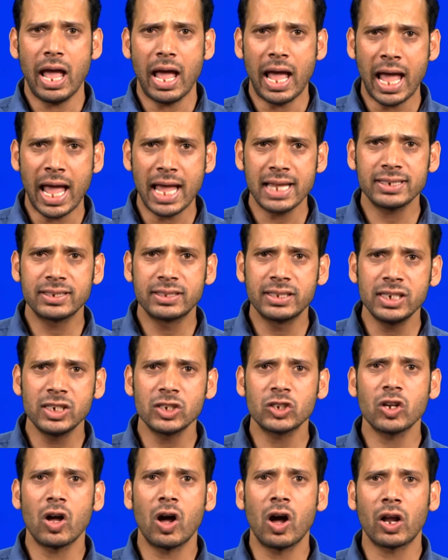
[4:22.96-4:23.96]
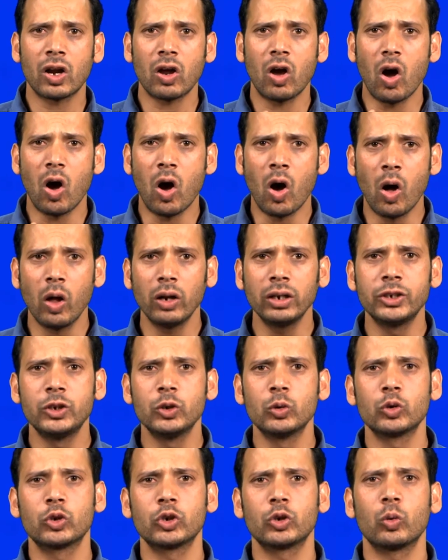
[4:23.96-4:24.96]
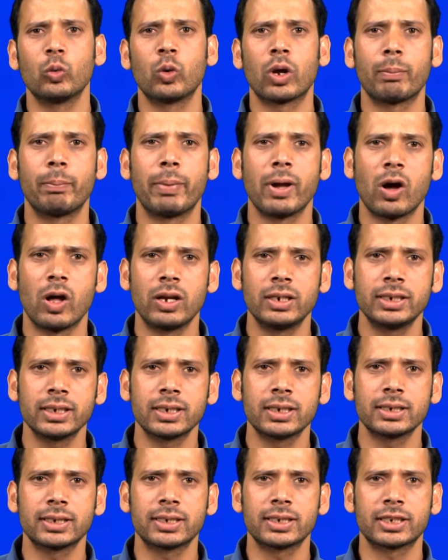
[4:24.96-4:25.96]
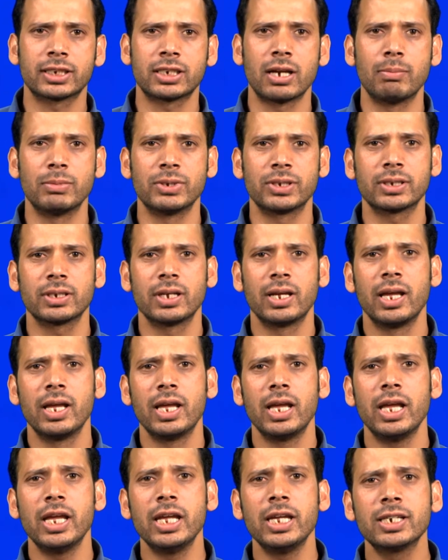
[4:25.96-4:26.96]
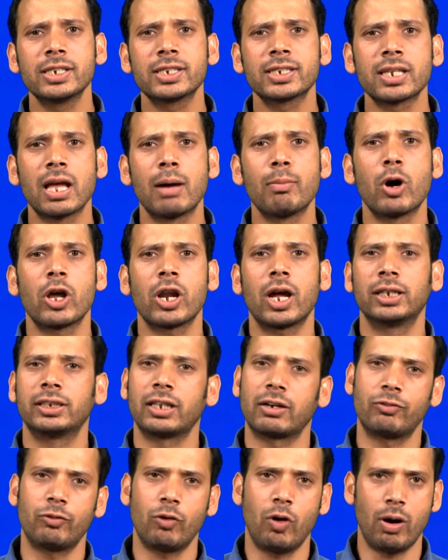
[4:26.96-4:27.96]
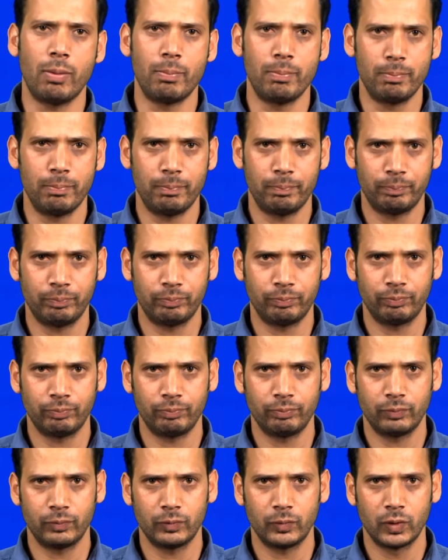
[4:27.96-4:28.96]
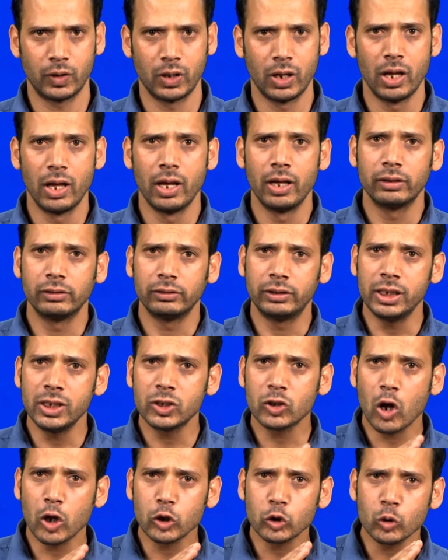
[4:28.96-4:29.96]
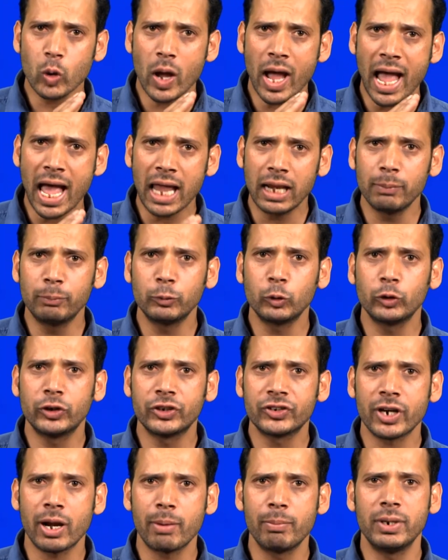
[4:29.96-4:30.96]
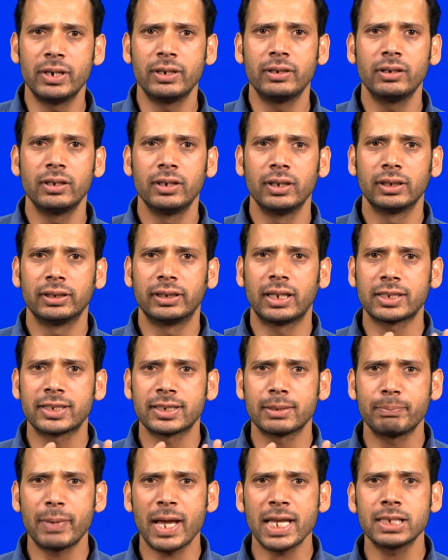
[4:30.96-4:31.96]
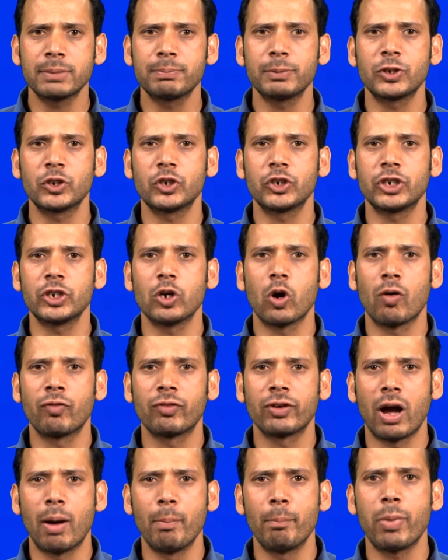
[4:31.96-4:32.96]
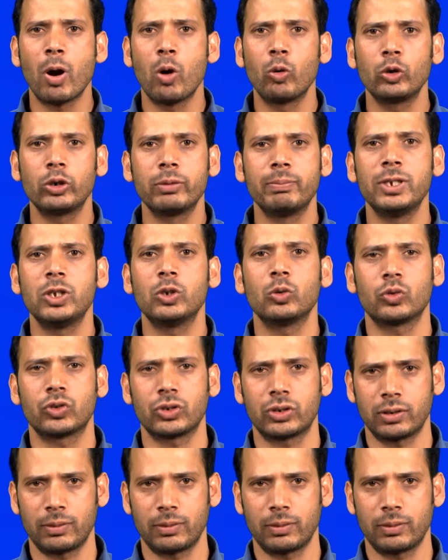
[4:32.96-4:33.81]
As these are all used over biological systems in some or other form. These also help to determine the specificity of compound to be used.